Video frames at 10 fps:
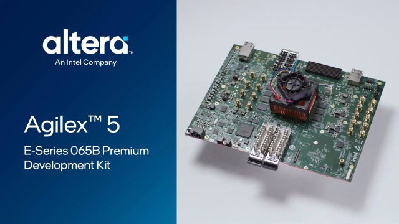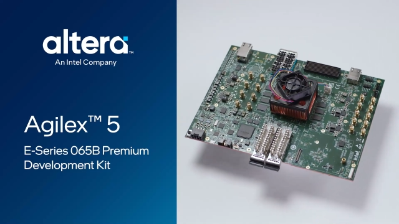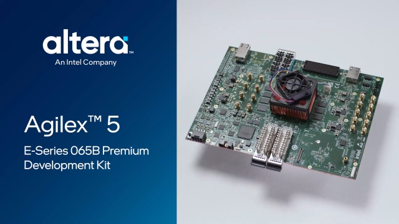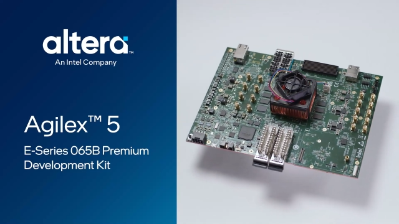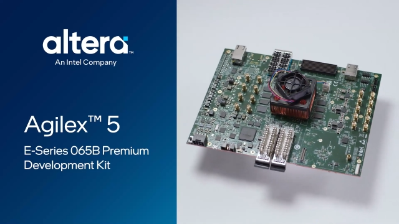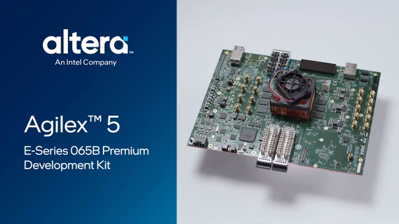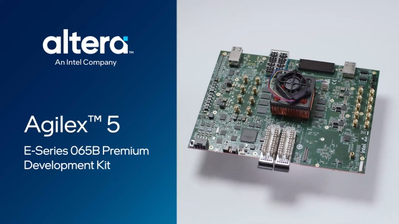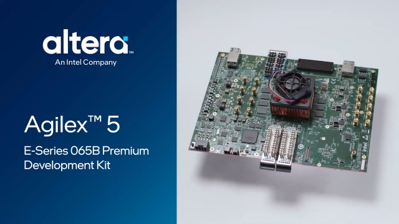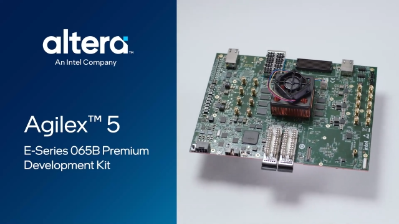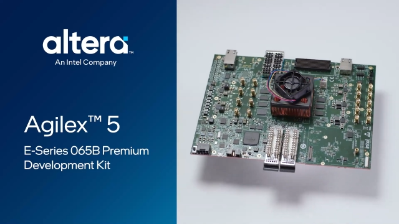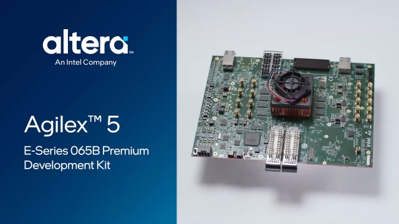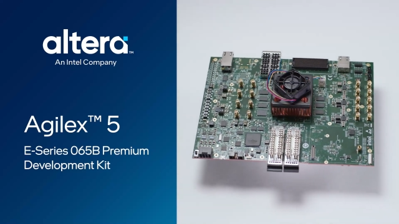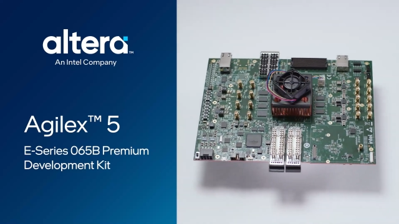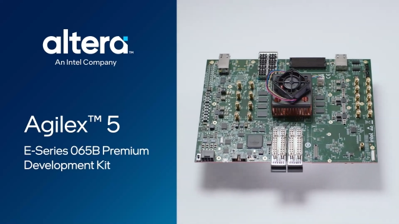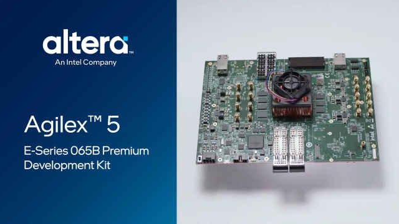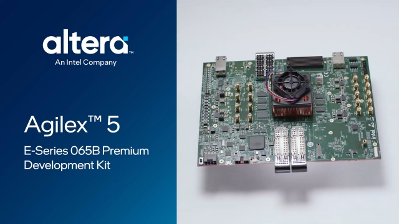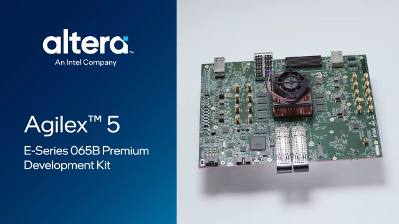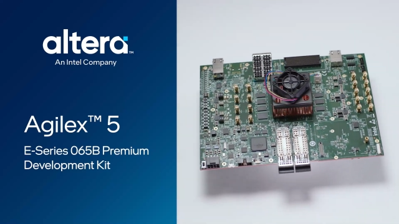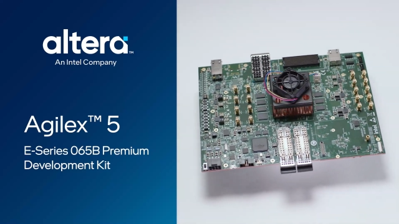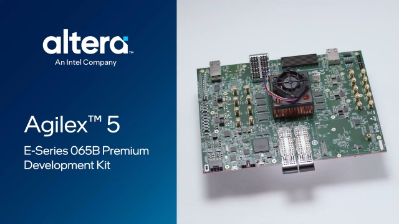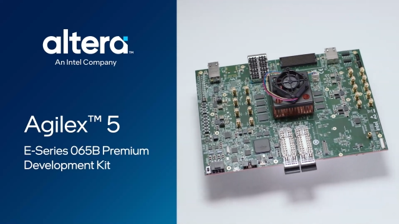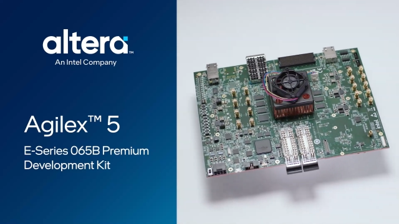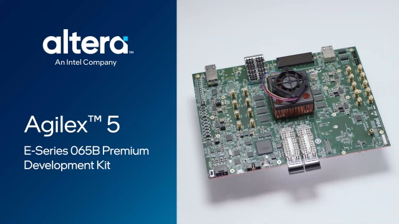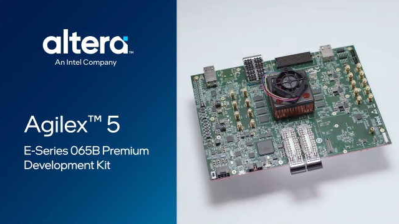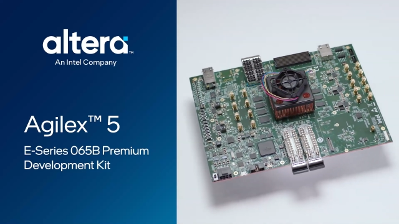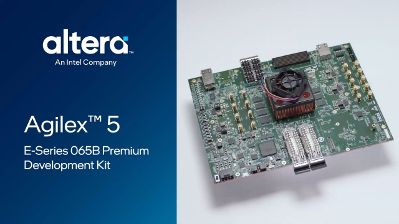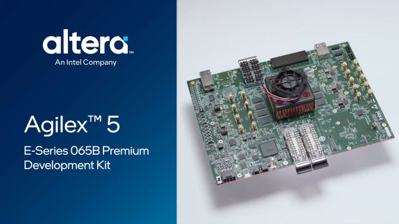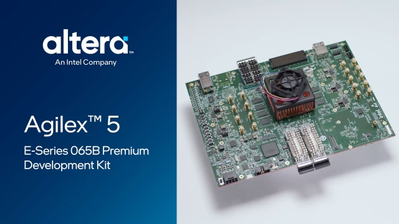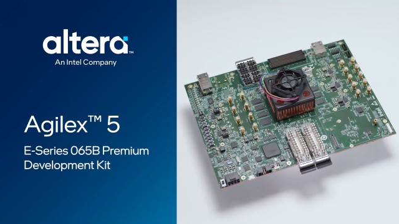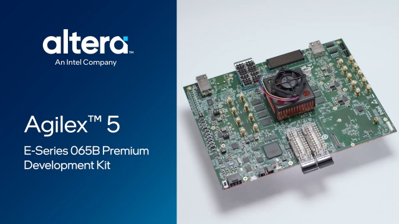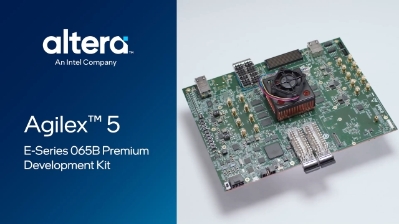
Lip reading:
No face is visible, so there are no lips to read.